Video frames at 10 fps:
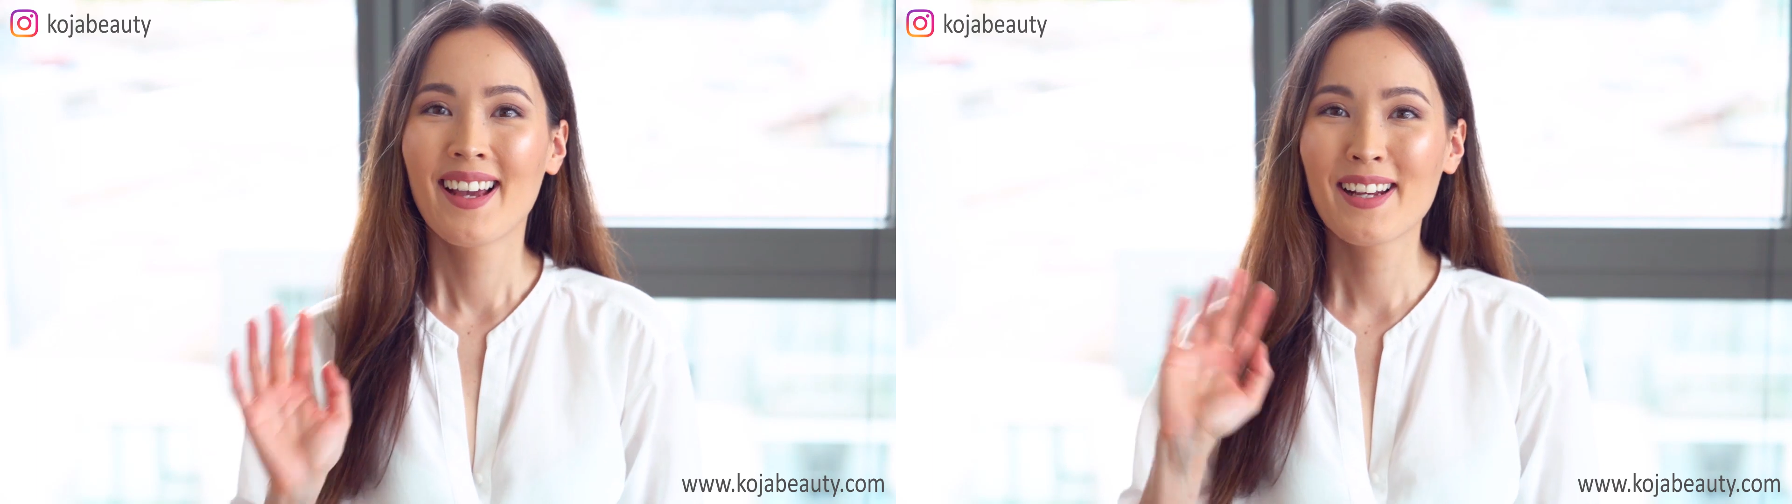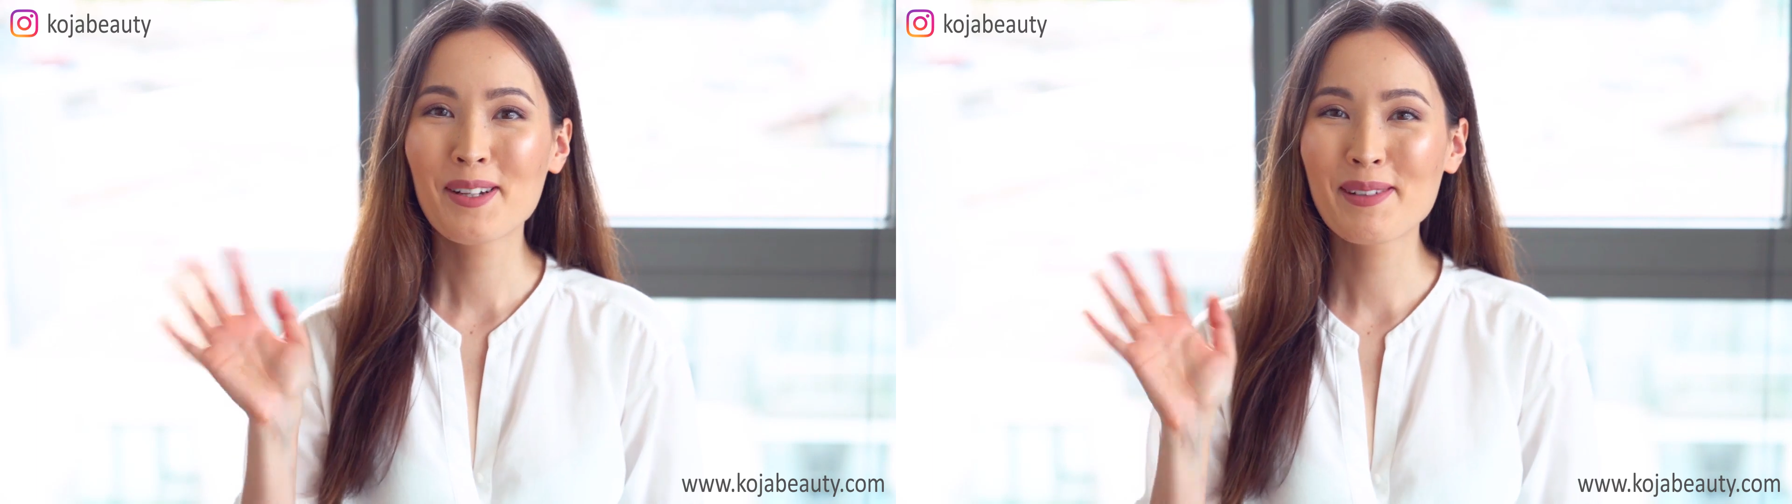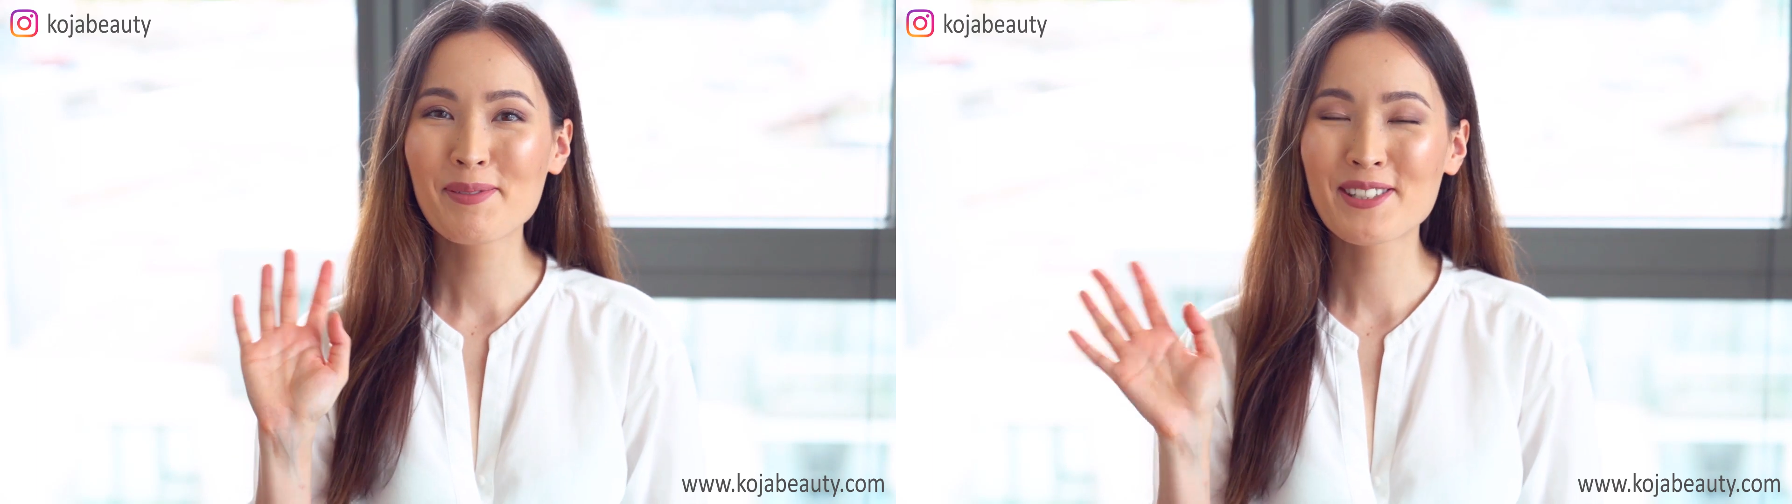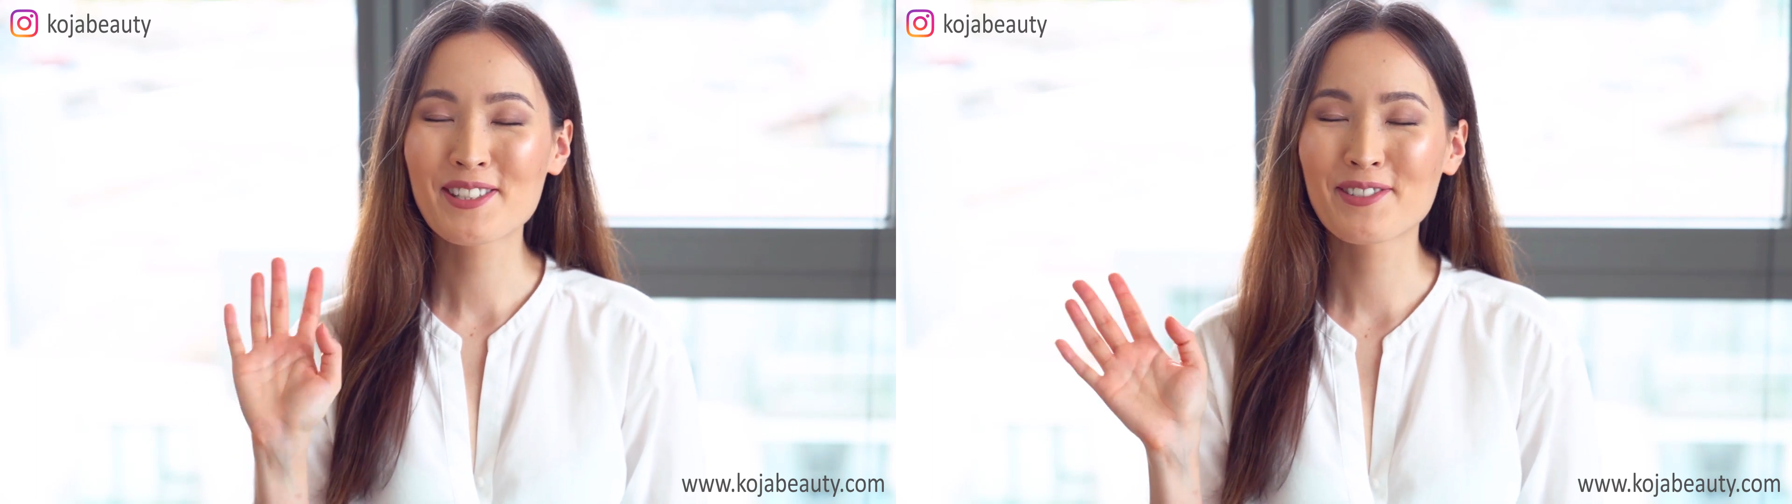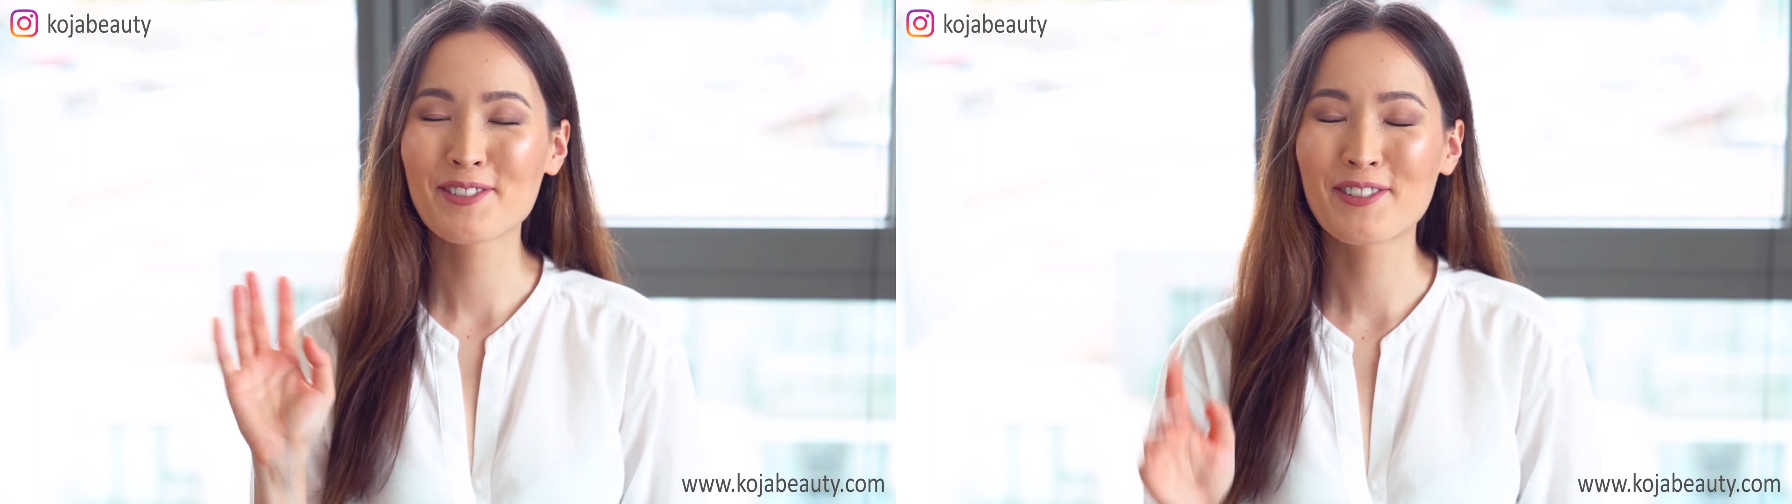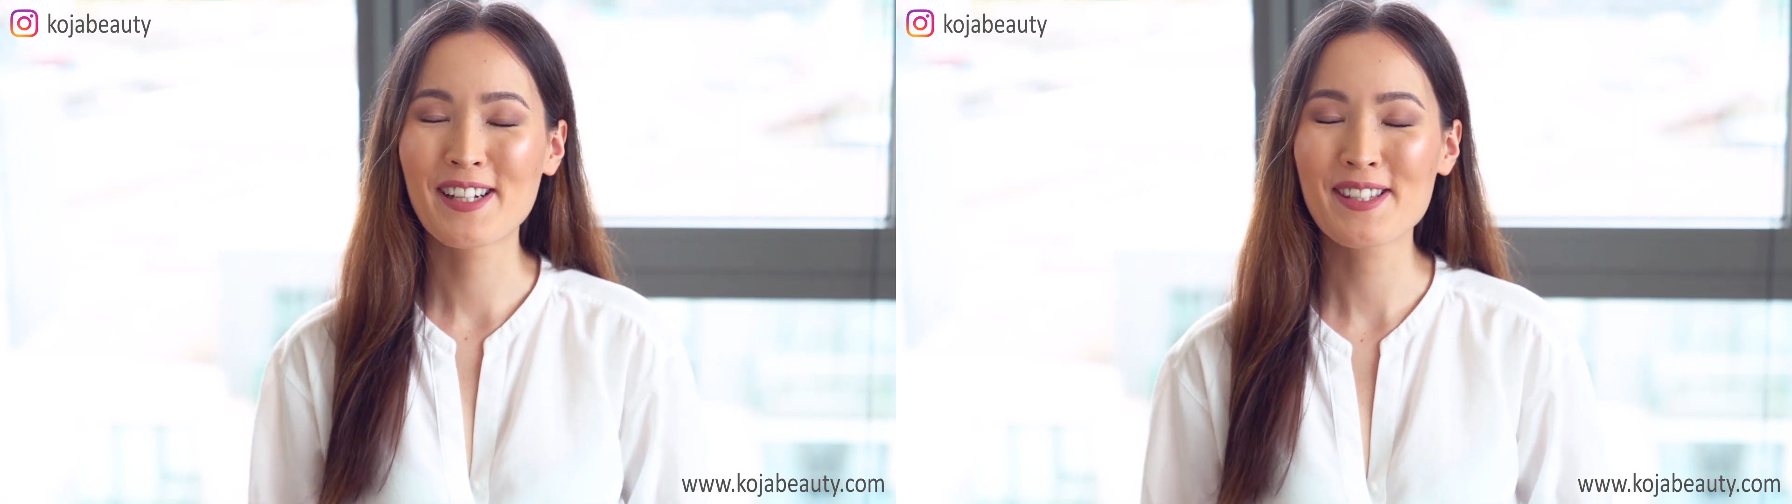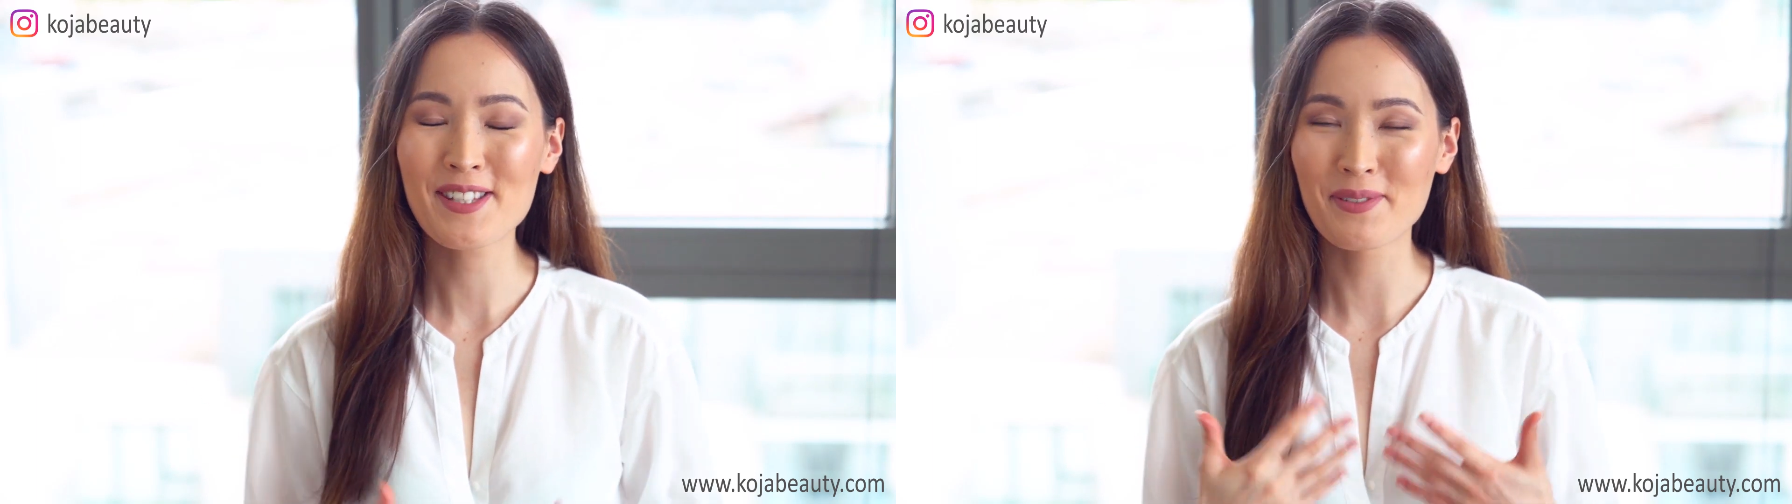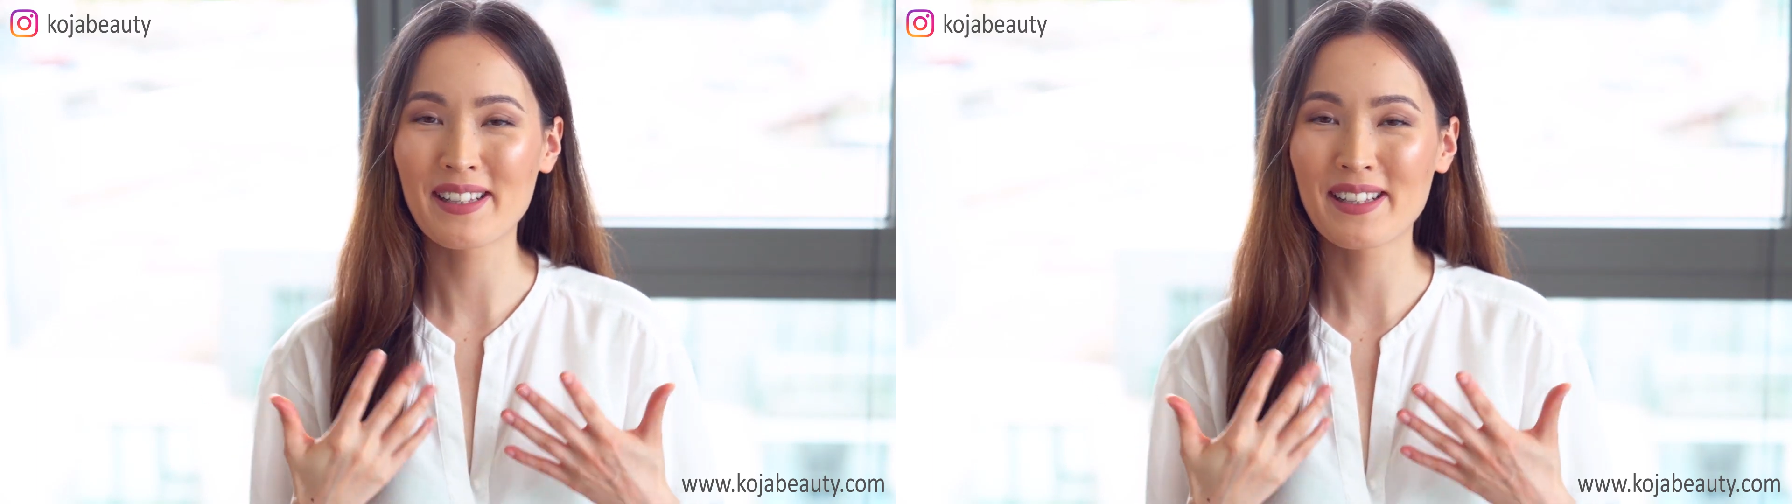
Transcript: Hello my beautiful friends,